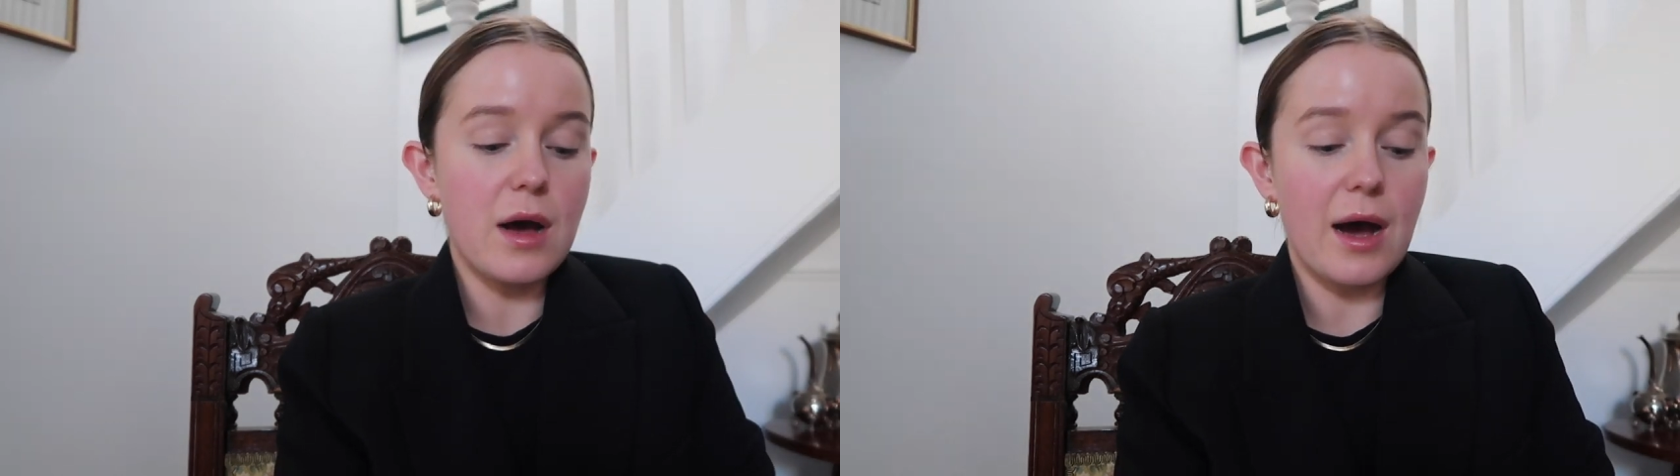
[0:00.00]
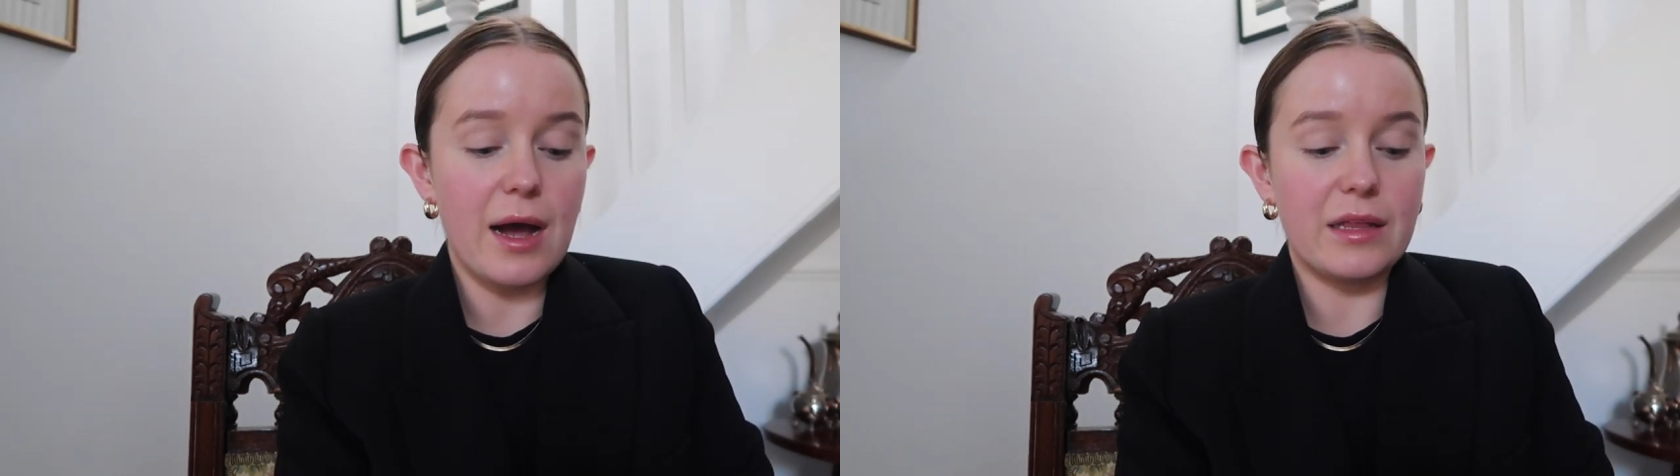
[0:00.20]

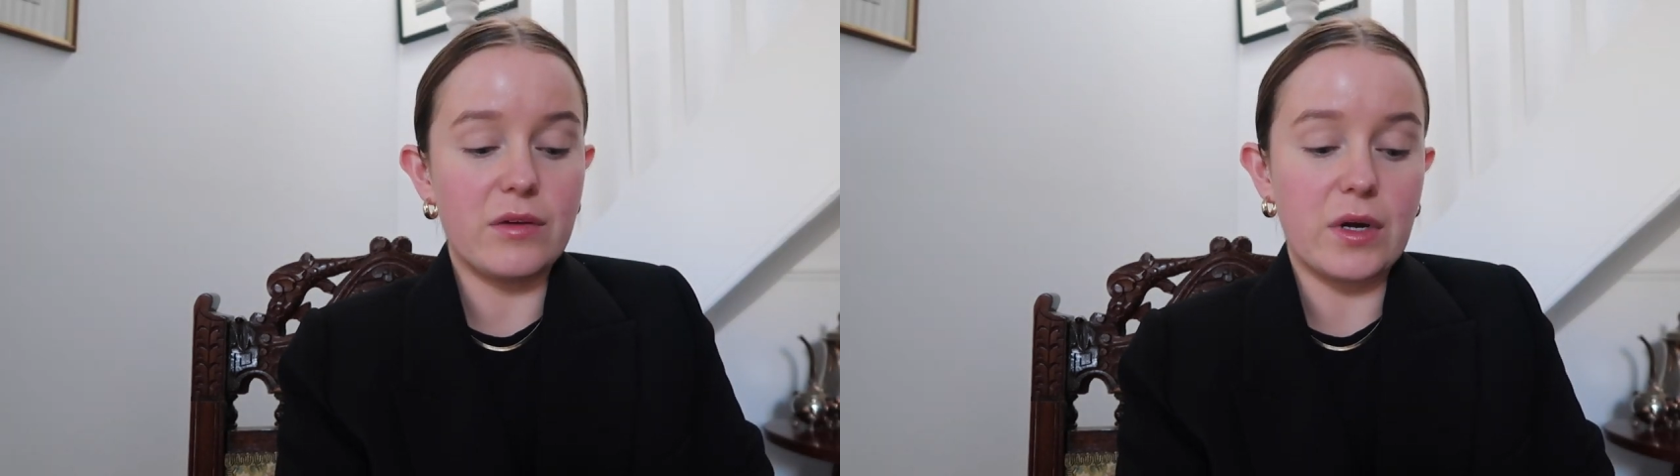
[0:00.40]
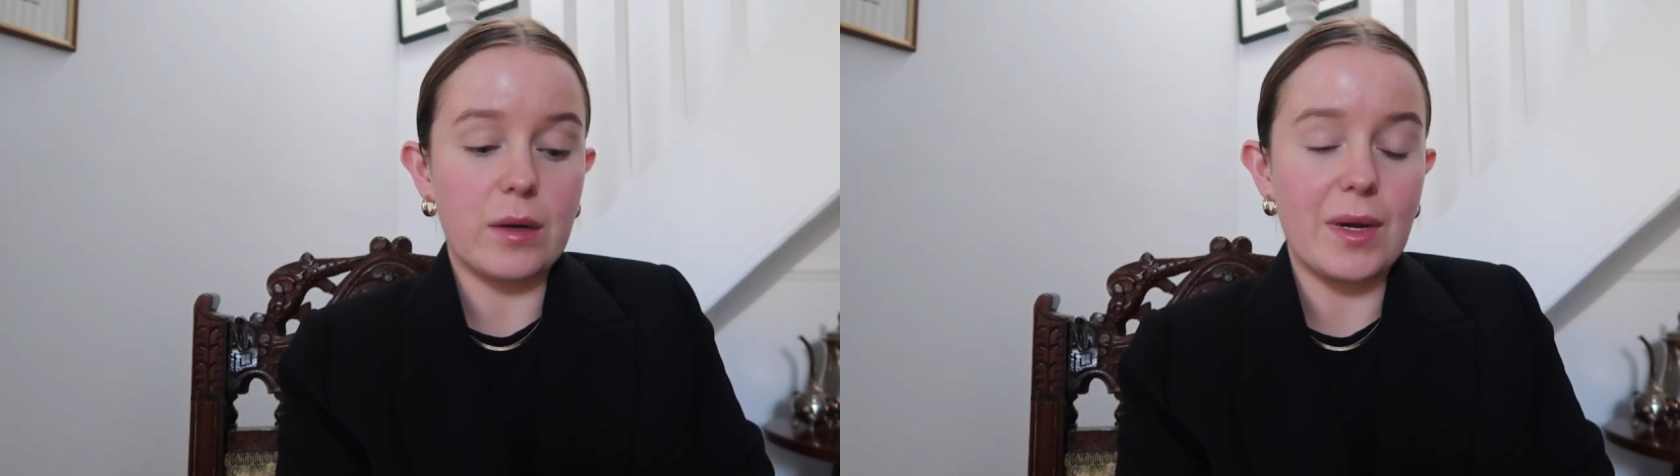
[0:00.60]
highly
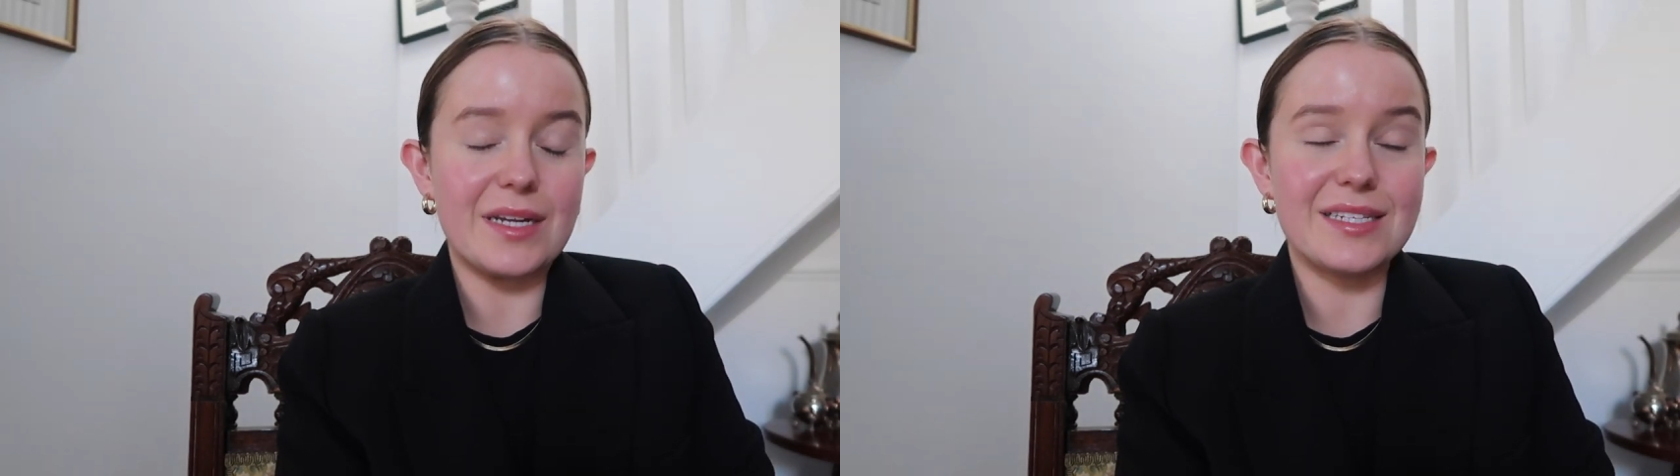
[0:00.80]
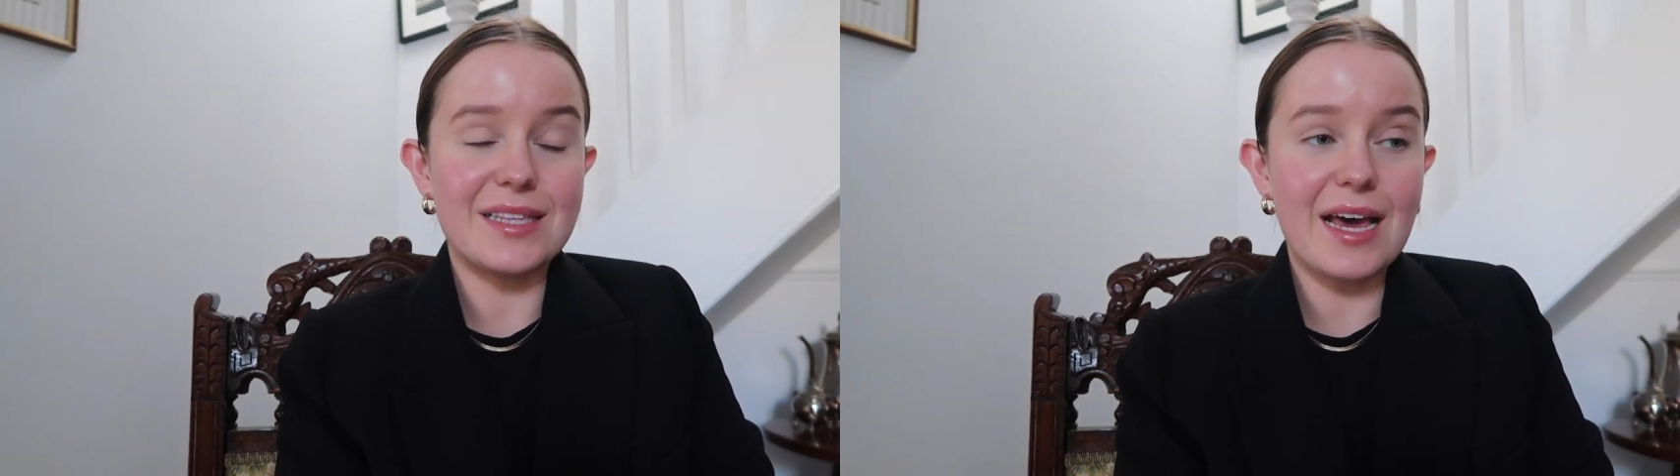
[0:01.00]

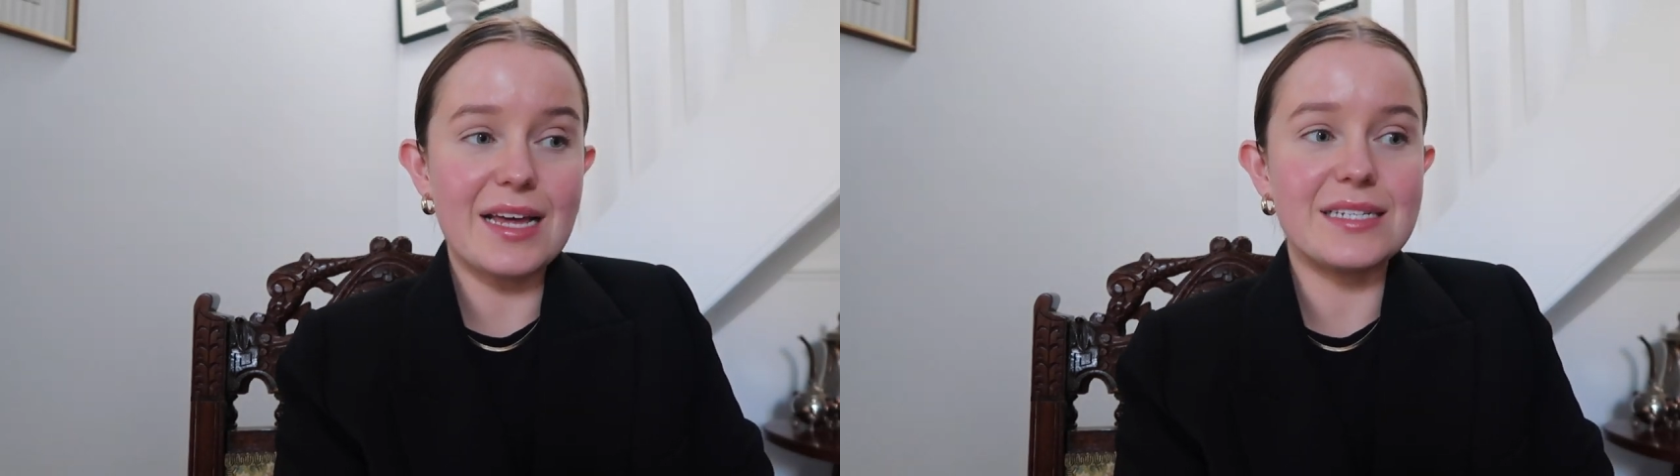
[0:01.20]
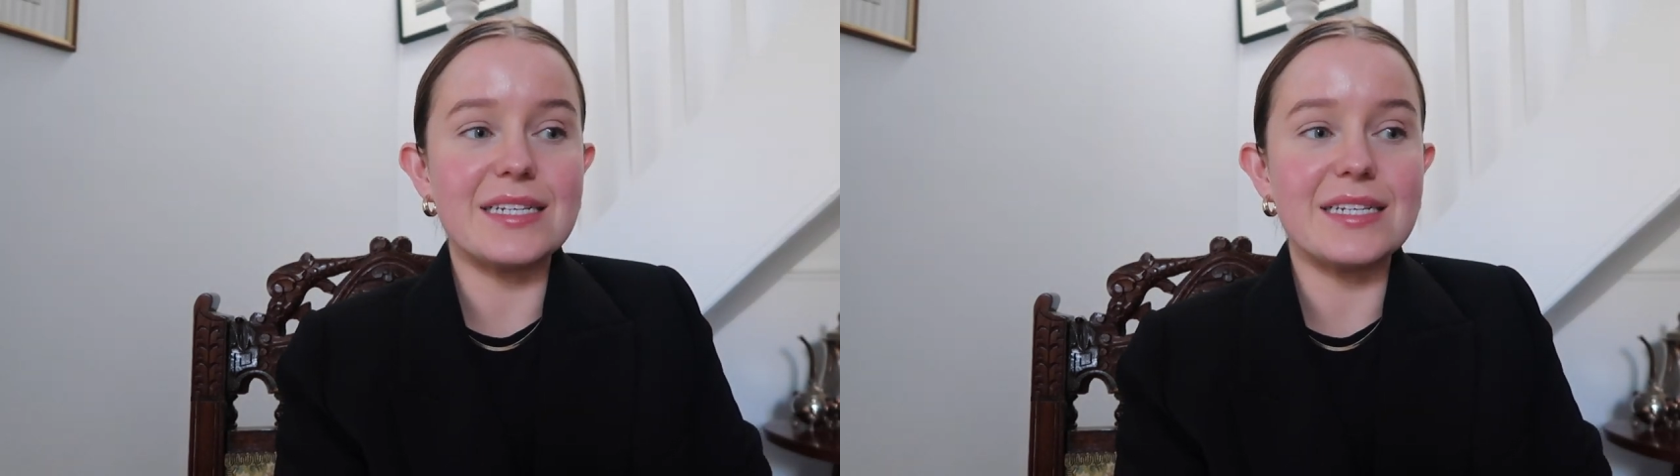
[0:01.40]
recommend that.